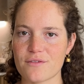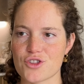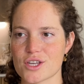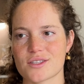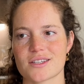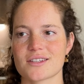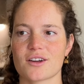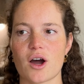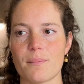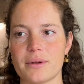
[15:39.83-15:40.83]
just
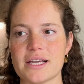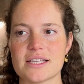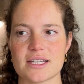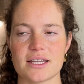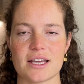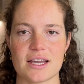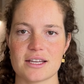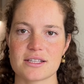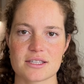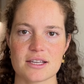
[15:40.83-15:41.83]
completed
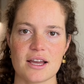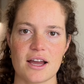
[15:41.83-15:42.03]
is